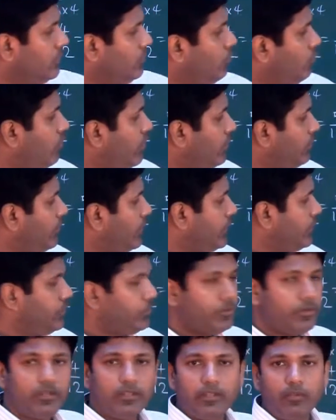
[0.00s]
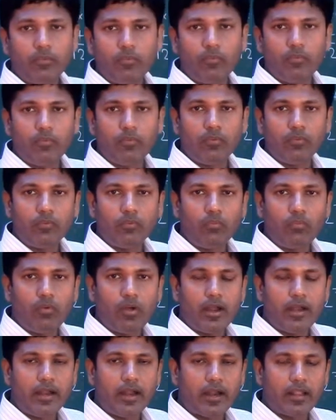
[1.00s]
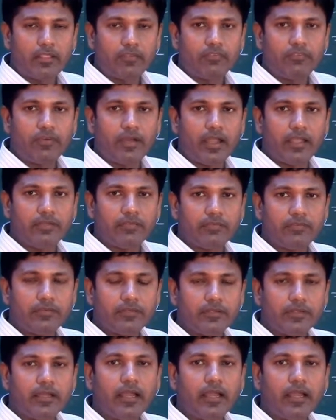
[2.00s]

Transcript: What would I do to the 1 out of the 5?